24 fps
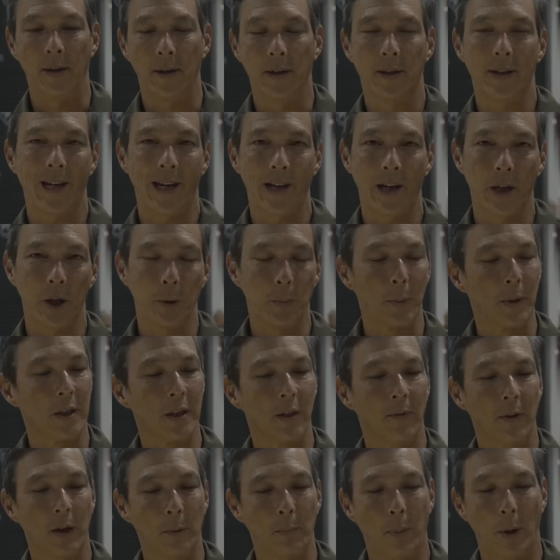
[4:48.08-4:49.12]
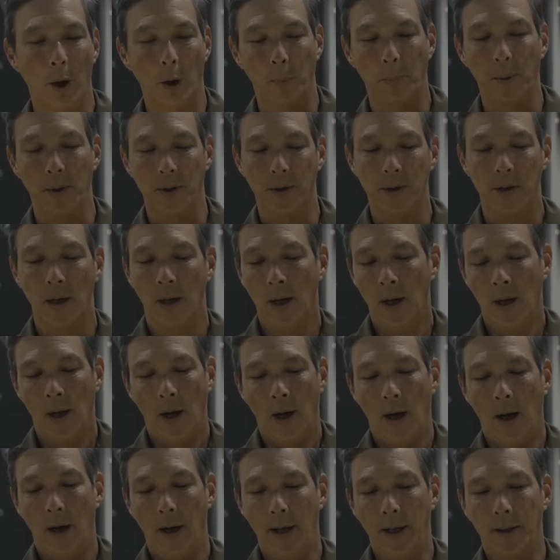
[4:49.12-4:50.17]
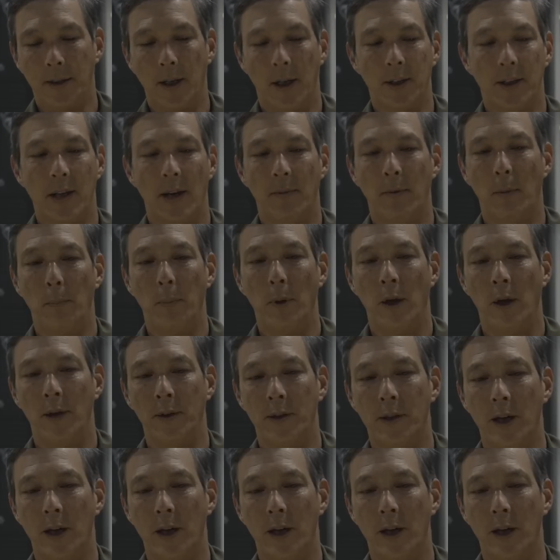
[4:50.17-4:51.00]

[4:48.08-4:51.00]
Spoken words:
this had a specific purpose. It does have a blunt